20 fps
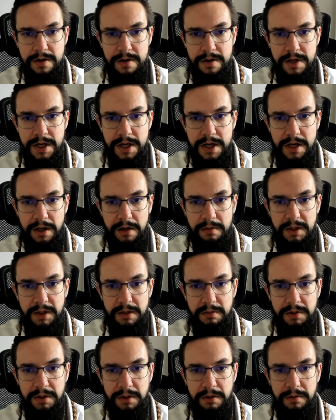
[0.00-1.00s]
Yeah, I can make
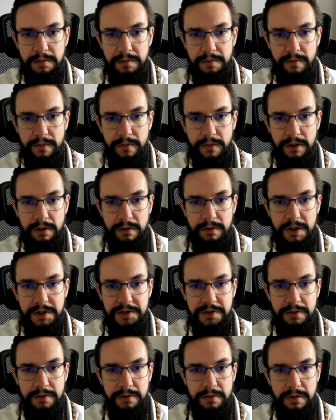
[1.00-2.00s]
it bigger. Right.
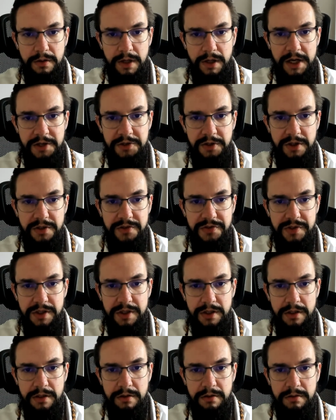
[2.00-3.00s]
So as you can
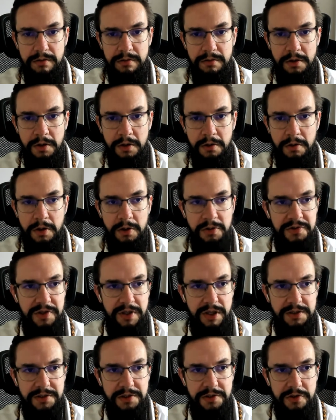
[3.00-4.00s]
see,
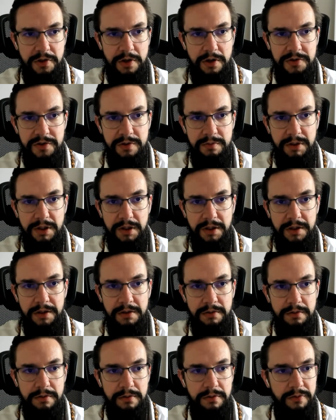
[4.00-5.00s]
CodeScene has this awesome
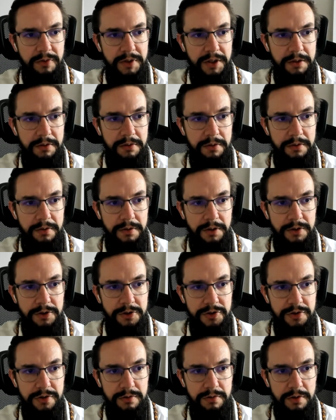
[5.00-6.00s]
plugin where you can
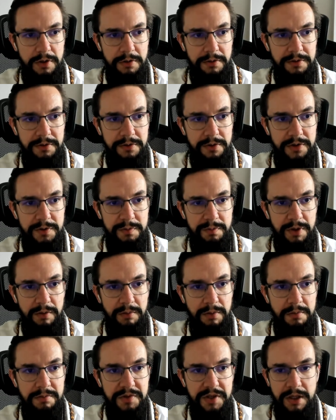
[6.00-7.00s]
just go into this
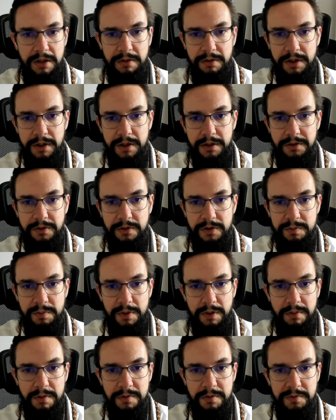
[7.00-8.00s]
problems area, into this
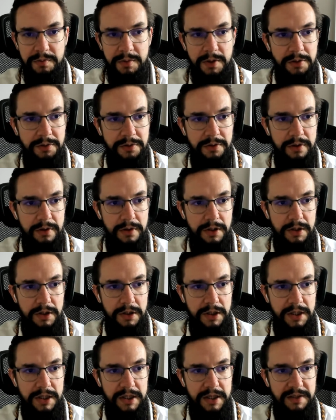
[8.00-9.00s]
problems mode,
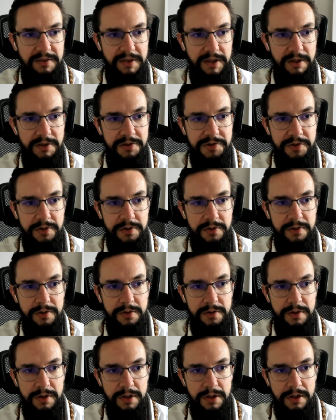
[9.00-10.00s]
and it tells
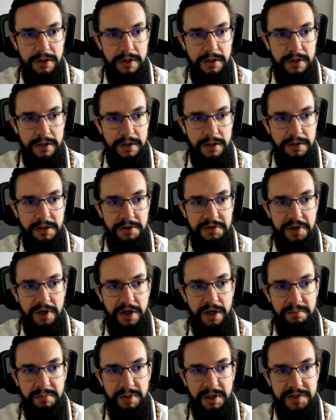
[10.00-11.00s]
you there's a
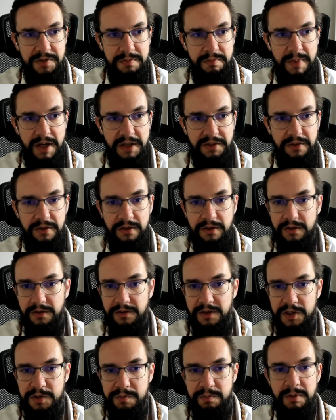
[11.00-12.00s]
complex method,
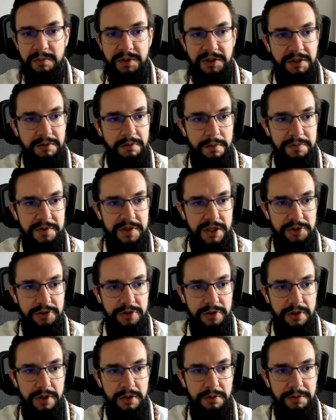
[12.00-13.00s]
there's primitive
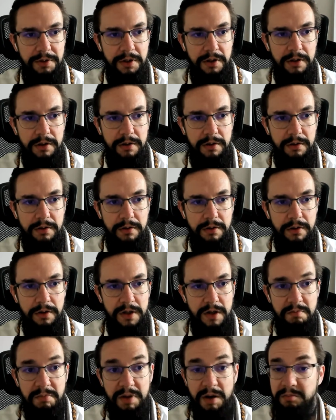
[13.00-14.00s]
obsession going on,
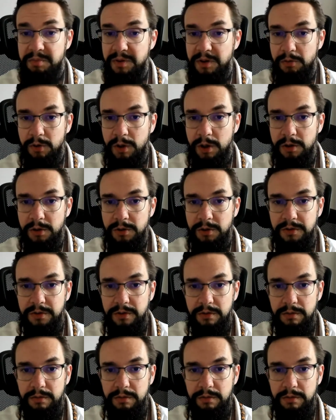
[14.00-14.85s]
bumpy road.